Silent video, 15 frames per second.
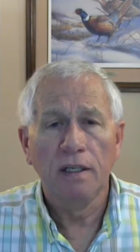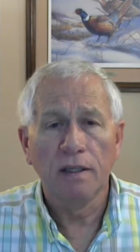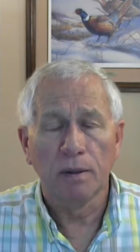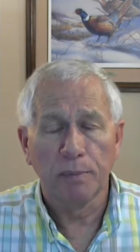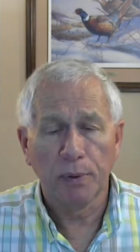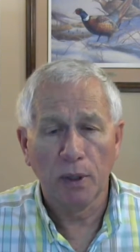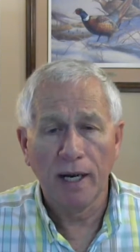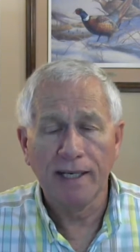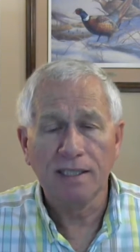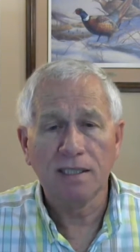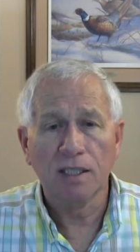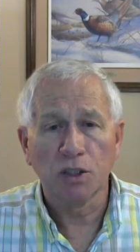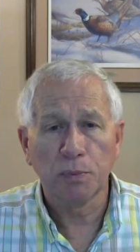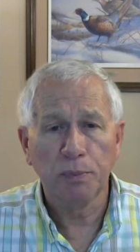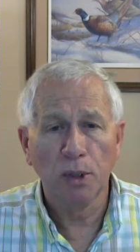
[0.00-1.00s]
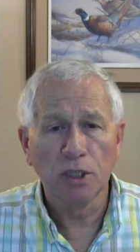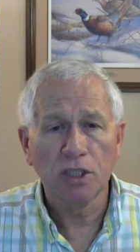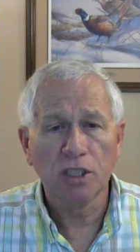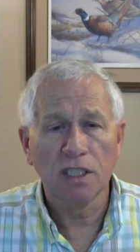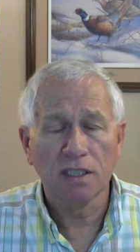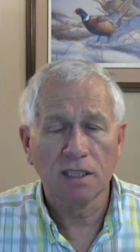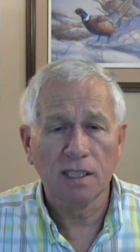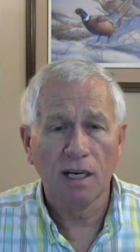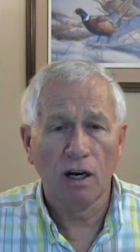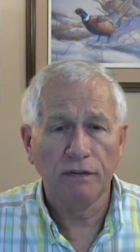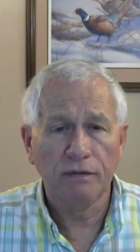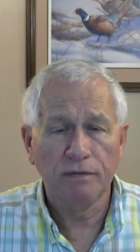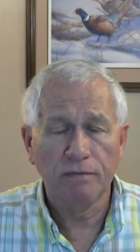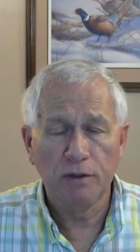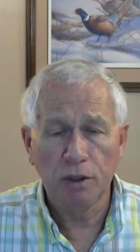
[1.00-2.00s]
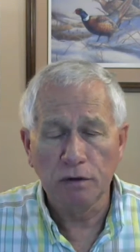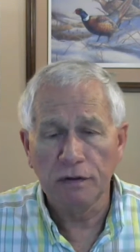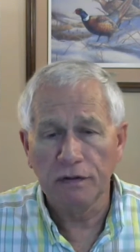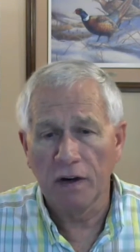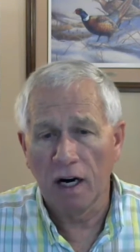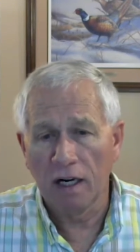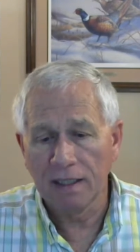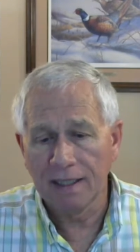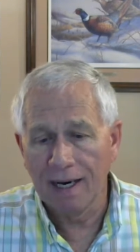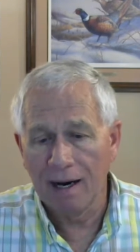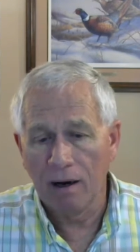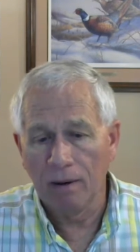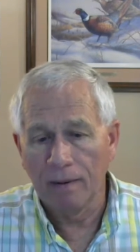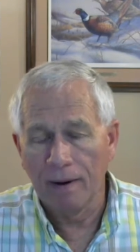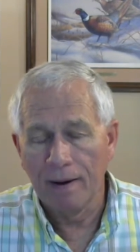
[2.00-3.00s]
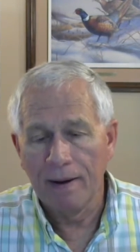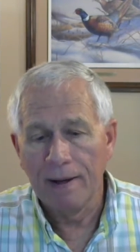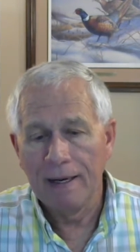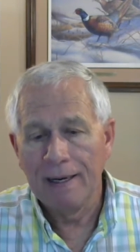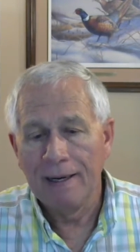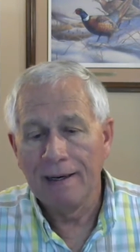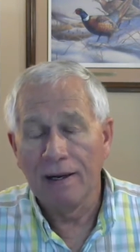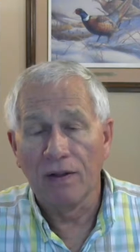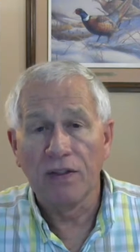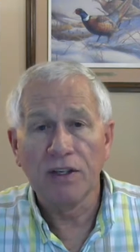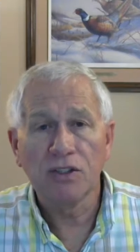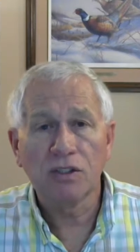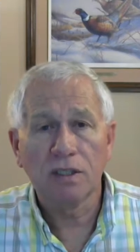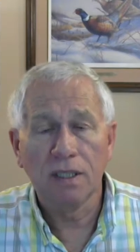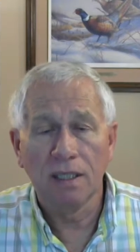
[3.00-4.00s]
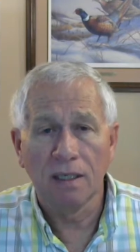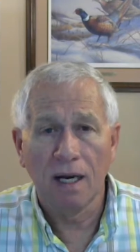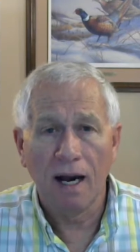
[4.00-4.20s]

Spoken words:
the price has pushed itself too far down. Now this is